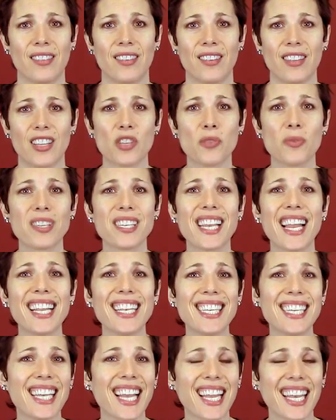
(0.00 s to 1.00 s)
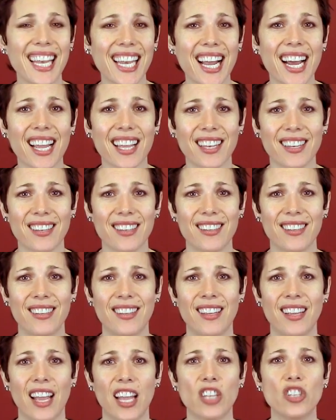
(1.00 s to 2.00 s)
This was 1999.
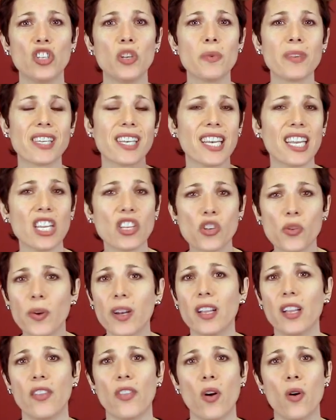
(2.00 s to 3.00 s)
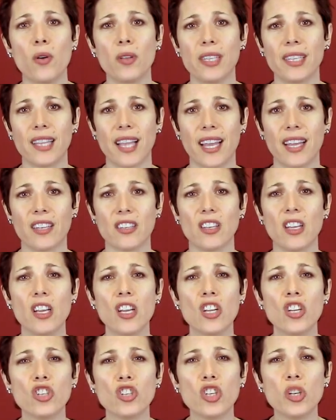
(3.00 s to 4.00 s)
And she was in Israel in the Holy Land.
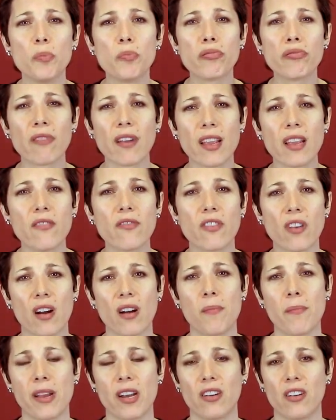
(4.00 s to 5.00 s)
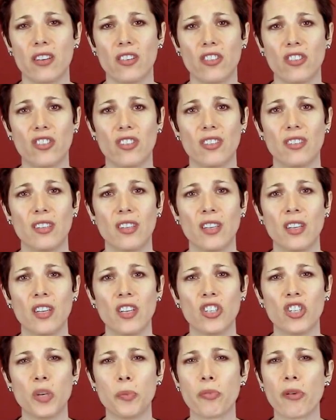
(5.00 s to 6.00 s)
She prayed for our marriage.
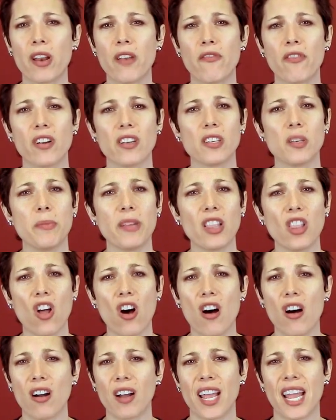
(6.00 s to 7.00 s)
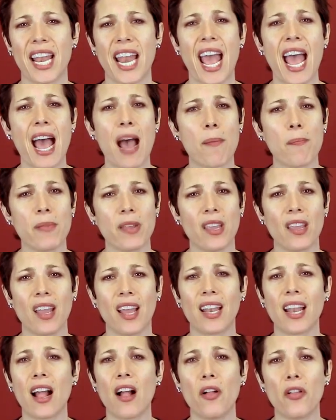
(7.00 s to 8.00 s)
She prayed for it to be long and happy
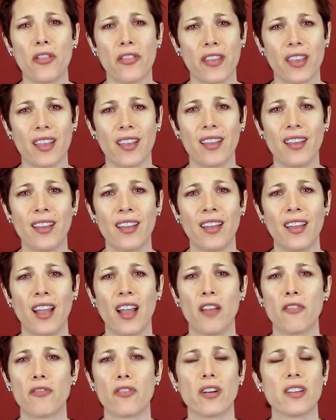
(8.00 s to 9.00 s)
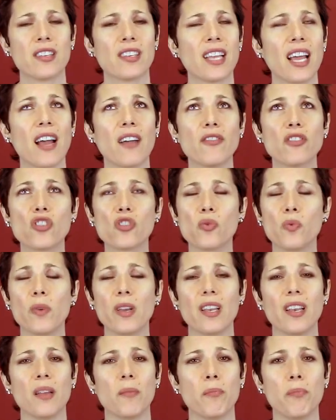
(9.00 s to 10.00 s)
and healthy and for us to have
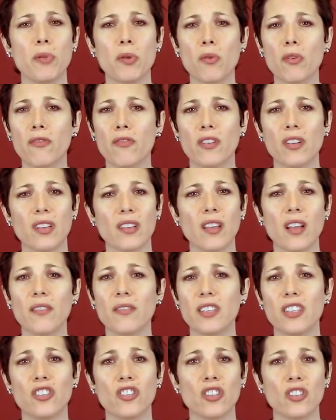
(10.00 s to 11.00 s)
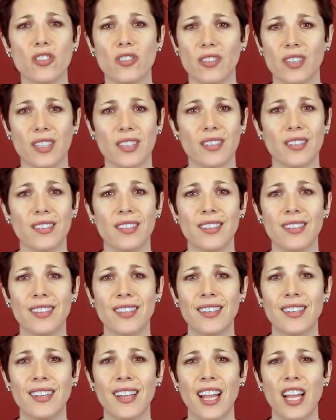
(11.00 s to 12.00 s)
sweet and beautiful and lovely children
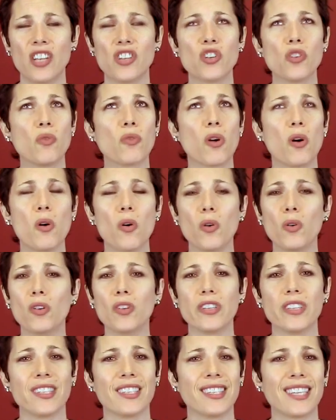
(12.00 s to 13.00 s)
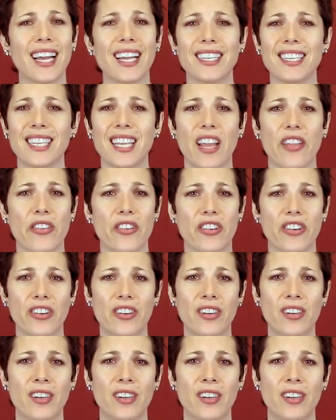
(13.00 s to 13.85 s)
and to grow old and die together.